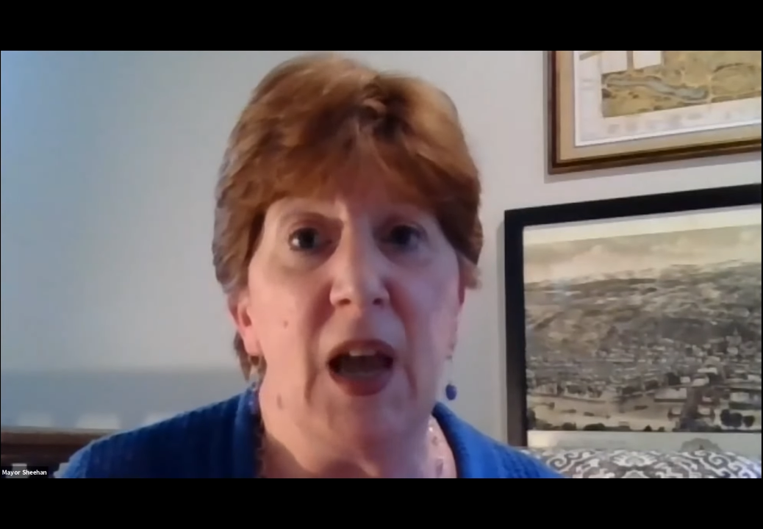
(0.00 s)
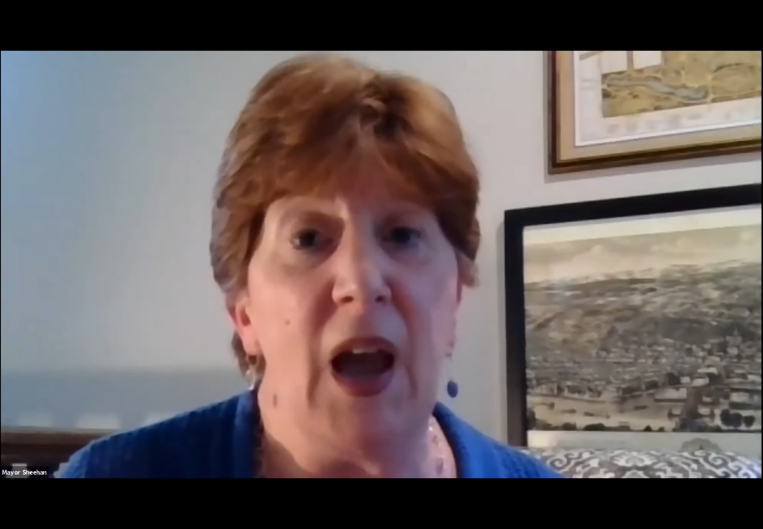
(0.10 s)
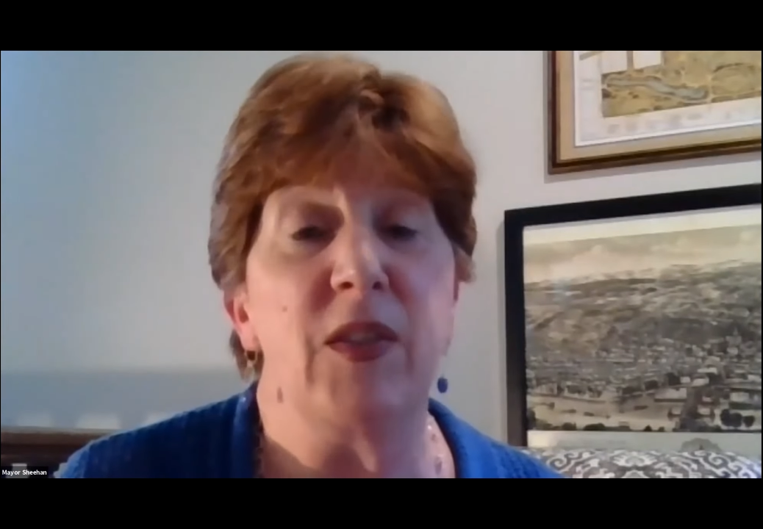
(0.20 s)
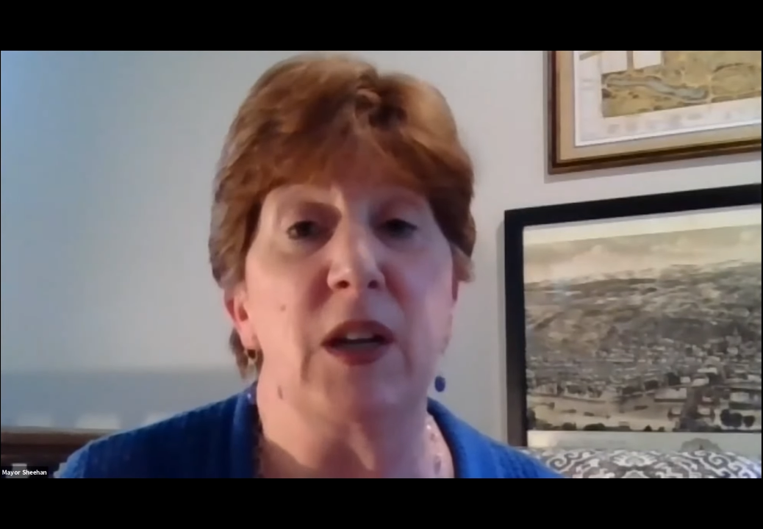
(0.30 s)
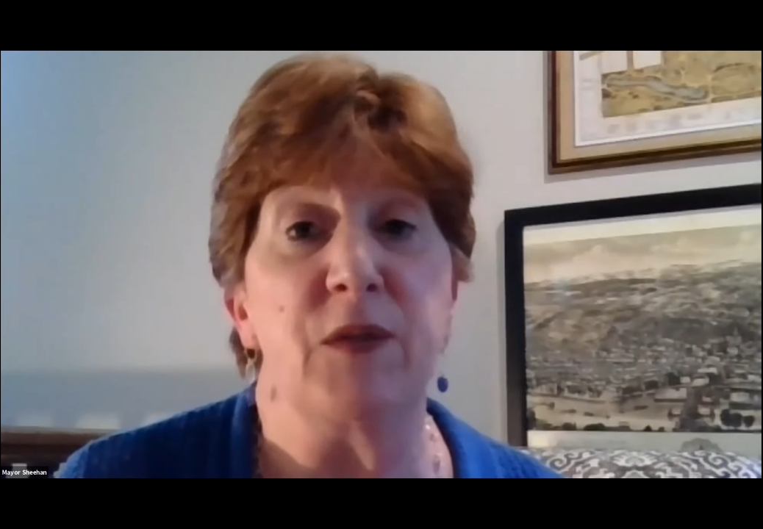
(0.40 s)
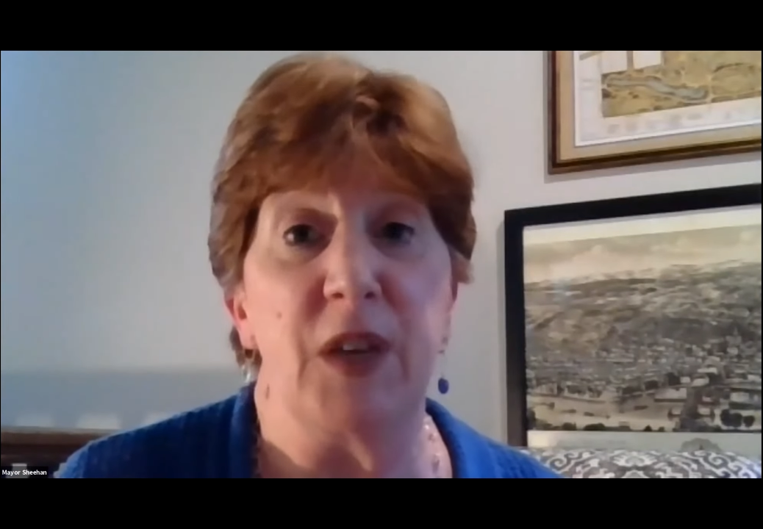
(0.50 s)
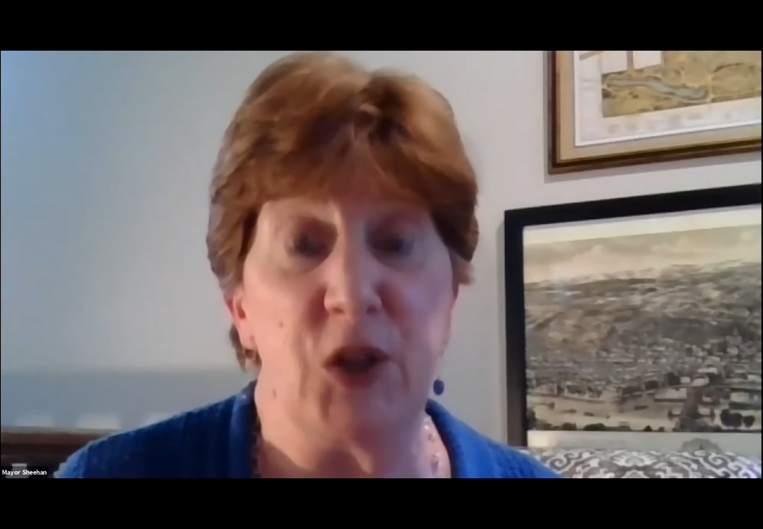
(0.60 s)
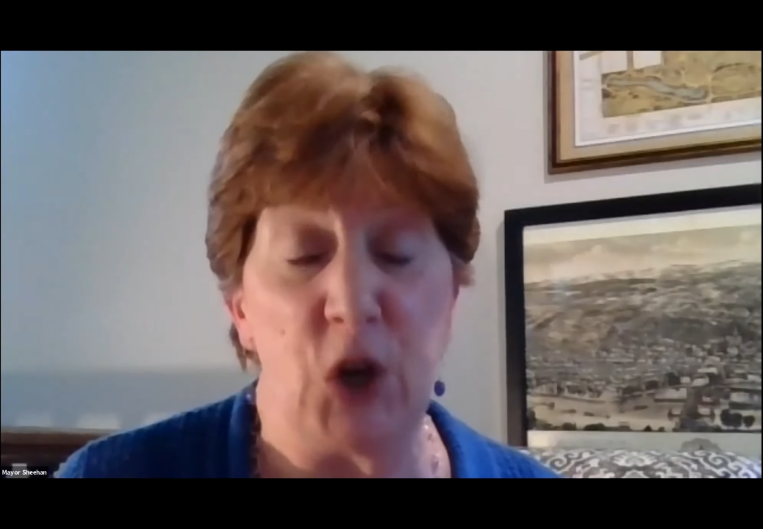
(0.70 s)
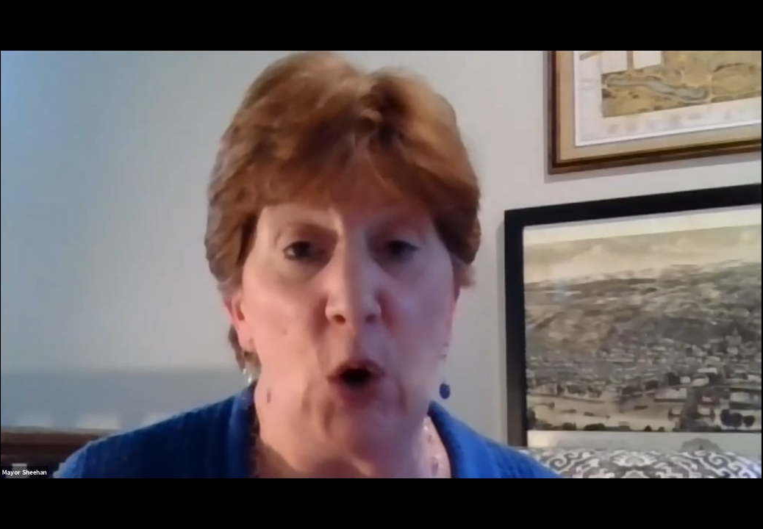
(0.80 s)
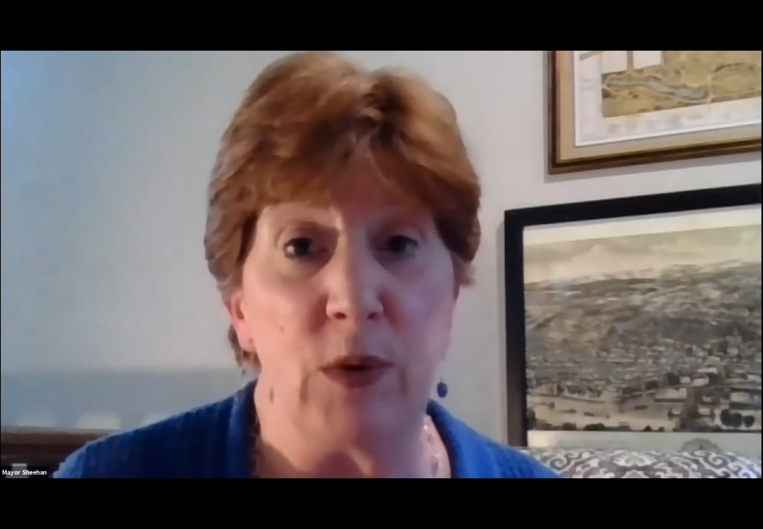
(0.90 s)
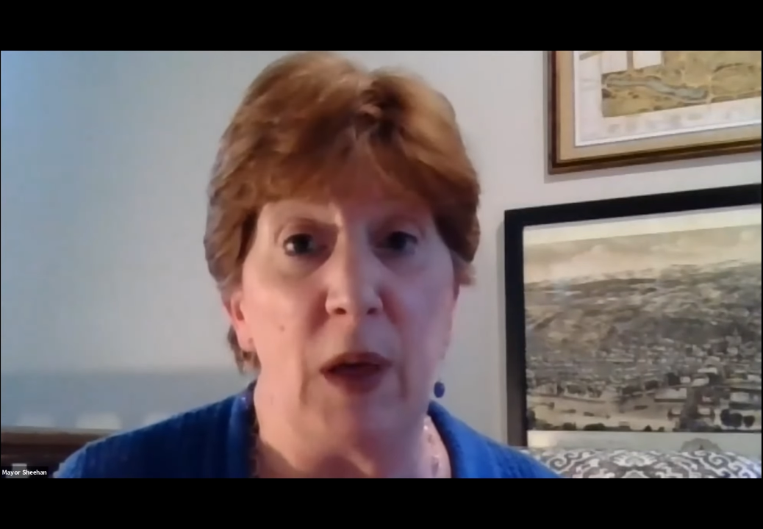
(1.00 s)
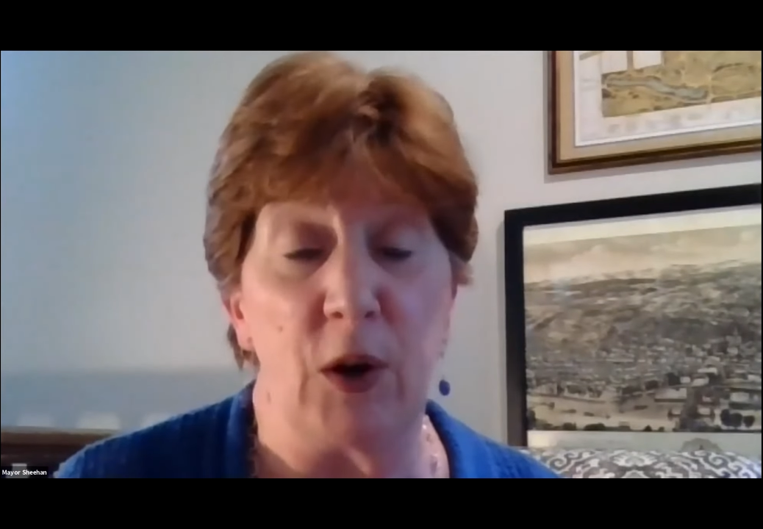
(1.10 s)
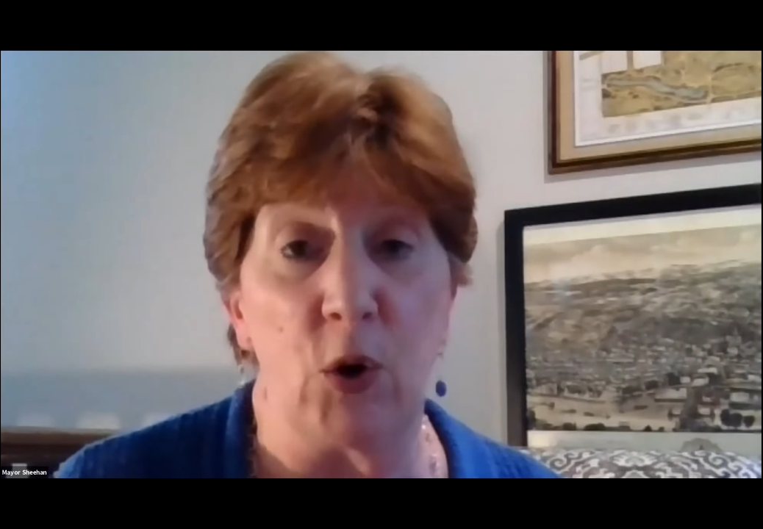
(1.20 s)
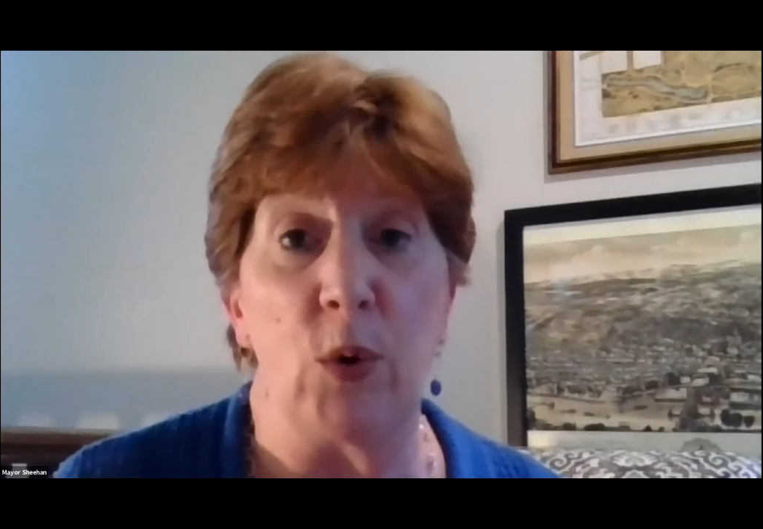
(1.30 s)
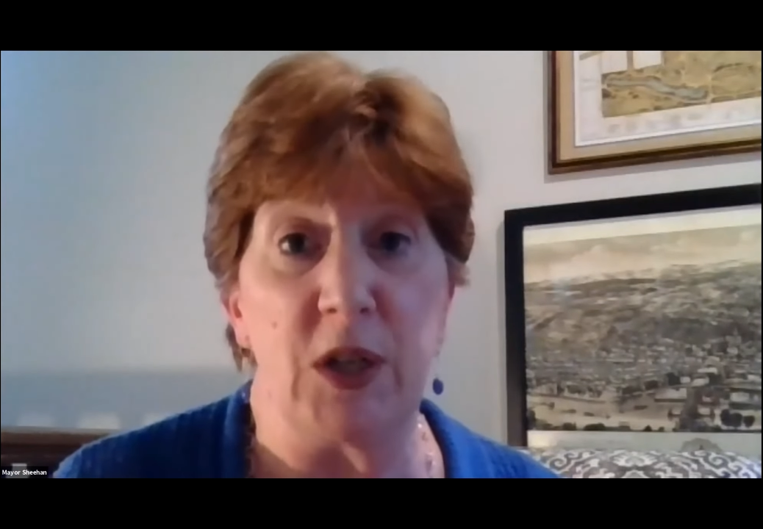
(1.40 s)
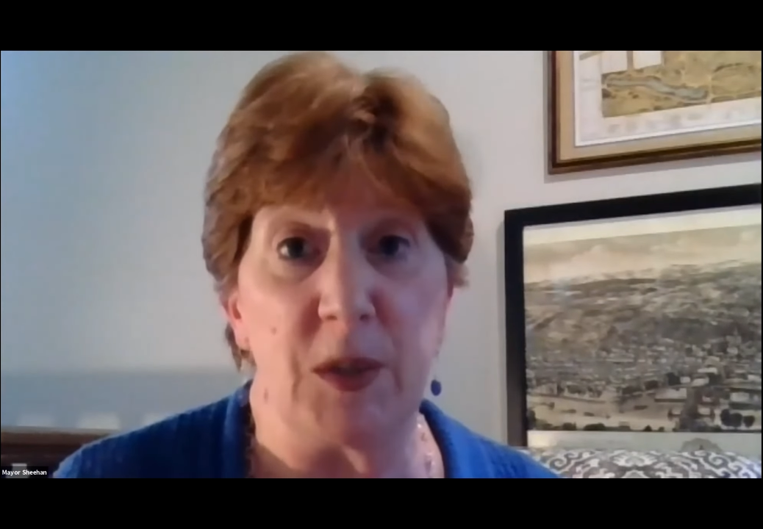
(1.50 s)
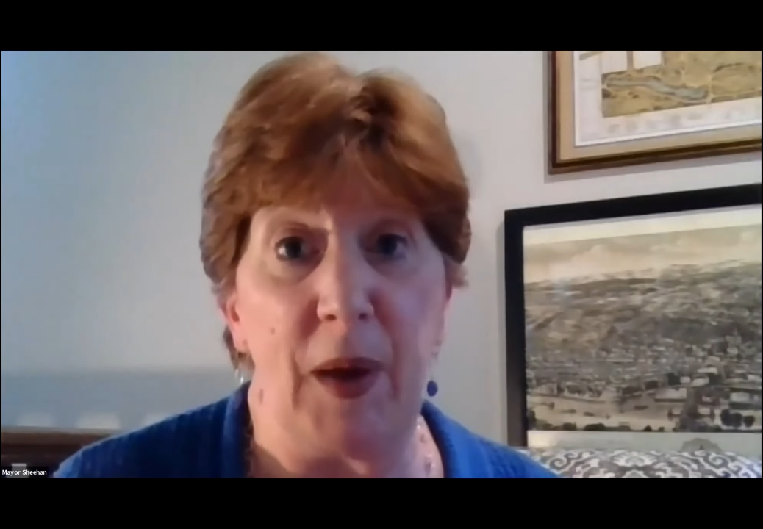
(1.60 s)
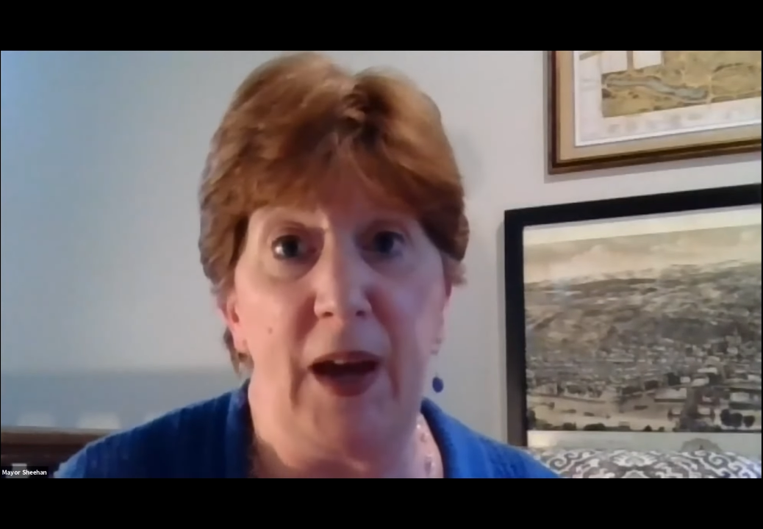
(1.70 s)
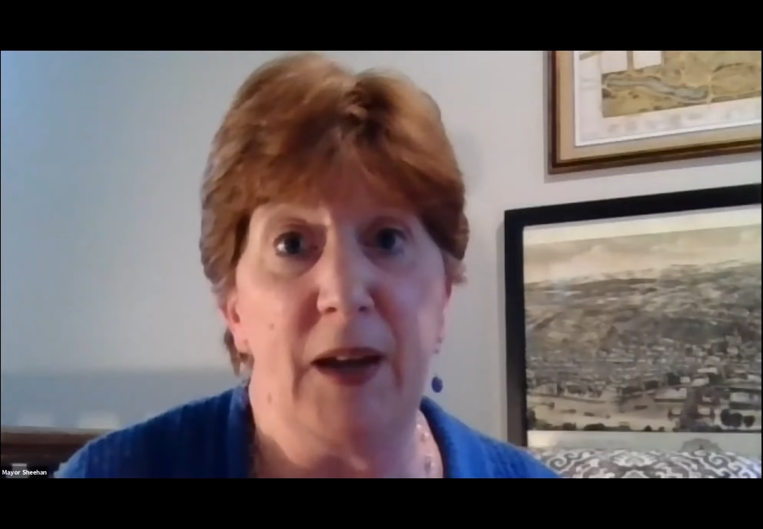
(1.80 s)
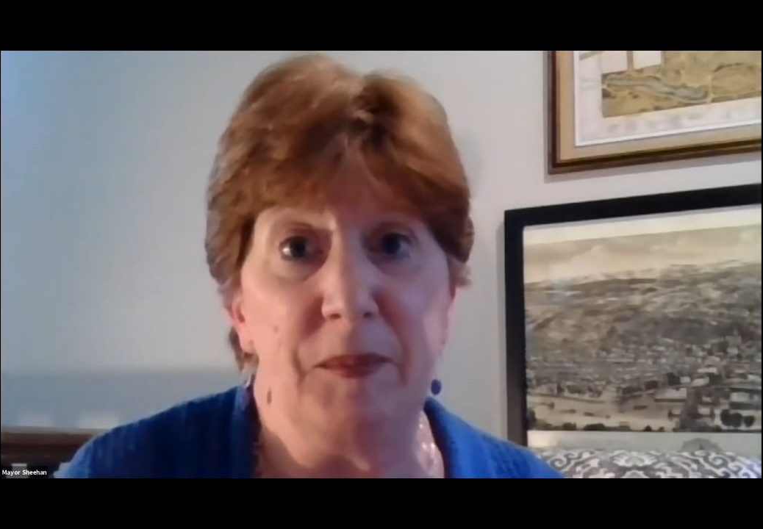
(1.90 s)
and that if they don't, they're going to
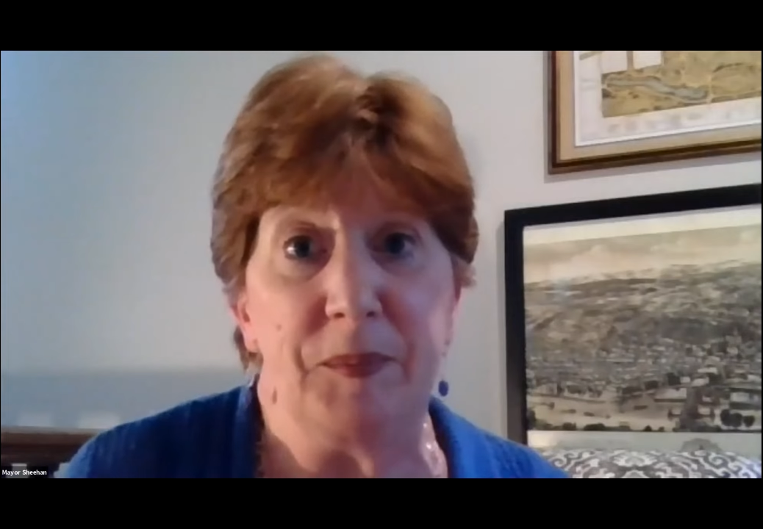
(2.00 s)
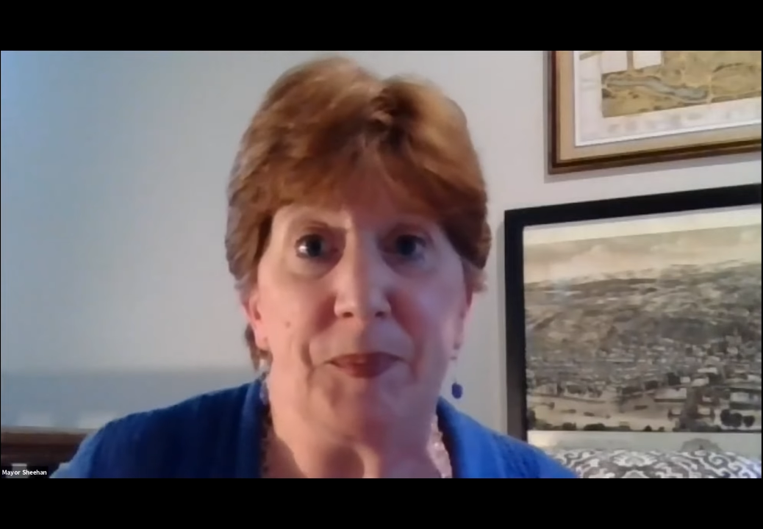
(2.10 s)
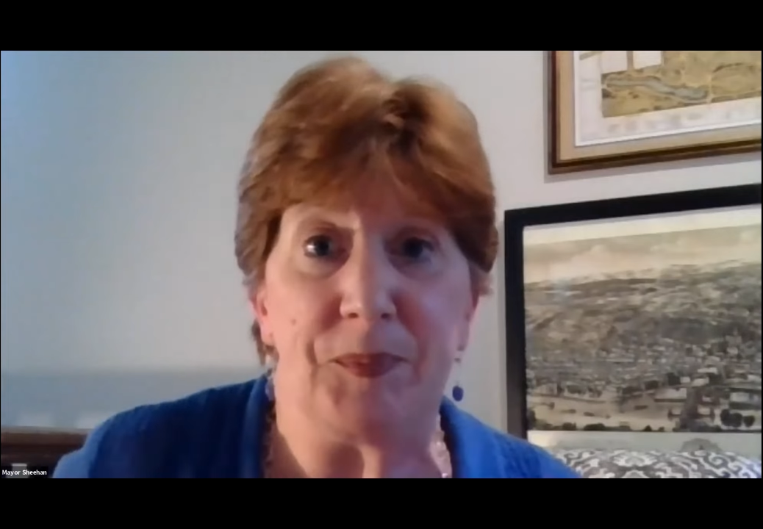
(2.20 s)
pay.